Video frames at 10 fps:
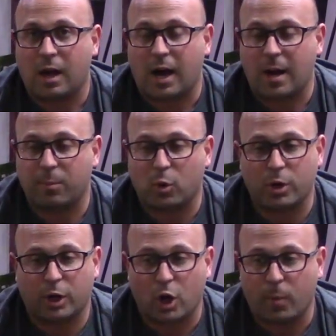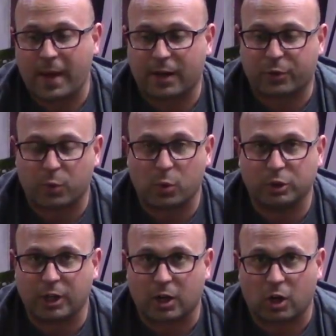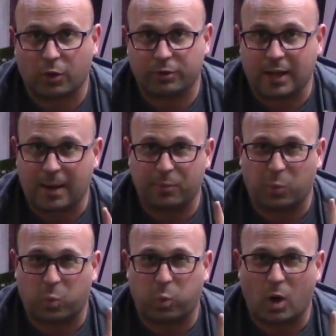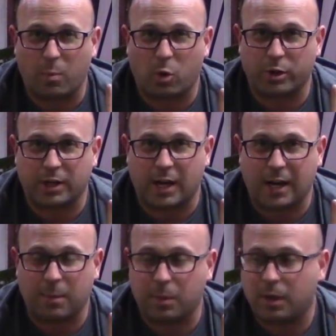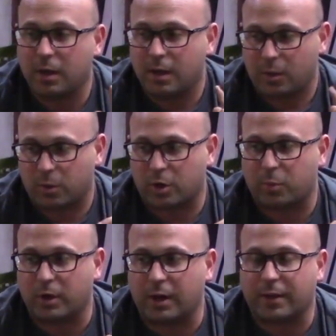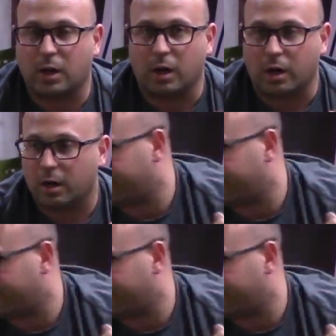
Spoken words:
I'm going to go back through and check all those tabs one more time. We're going to put it on the car.